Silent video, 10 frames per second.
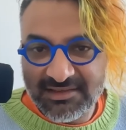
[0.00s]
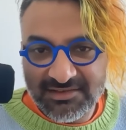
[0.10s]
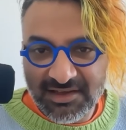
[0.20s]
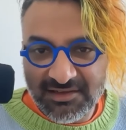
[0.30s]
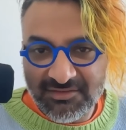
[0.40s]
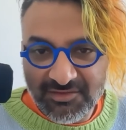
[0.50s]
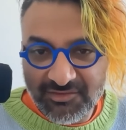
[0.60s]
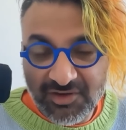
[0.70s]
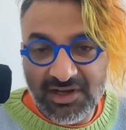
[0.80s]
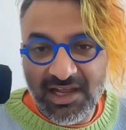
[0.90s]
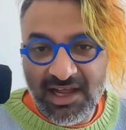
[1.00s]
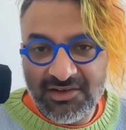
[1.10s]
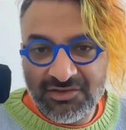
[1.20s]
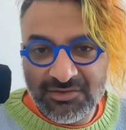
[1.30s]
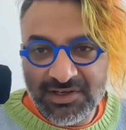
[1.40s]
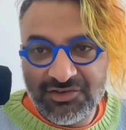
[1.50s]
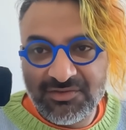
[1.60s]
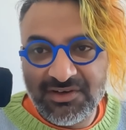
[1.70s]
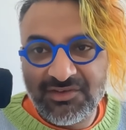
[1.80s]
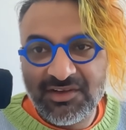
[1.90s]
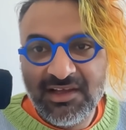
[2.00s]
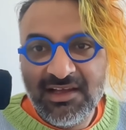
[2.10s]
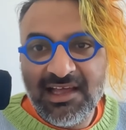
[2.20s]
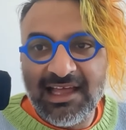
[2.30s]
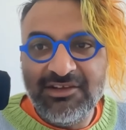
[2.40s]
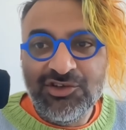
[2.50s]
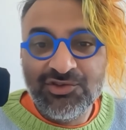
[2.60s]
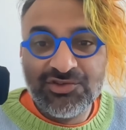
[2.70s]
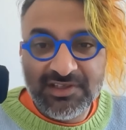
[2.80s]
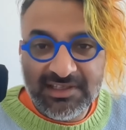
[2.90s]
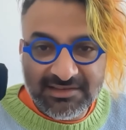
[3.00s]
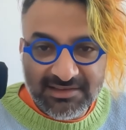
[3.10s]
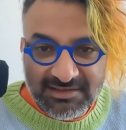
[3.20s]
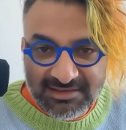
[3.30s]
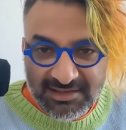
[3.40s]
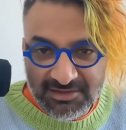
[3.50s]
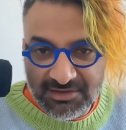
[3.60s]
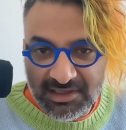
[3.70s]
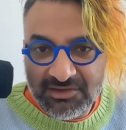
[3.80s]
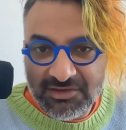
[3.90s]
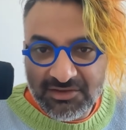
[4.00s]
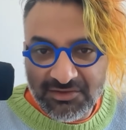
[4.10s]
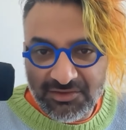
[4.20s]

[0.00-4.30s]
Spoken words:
this kind of very high duration risk. And usually it's a single lender. So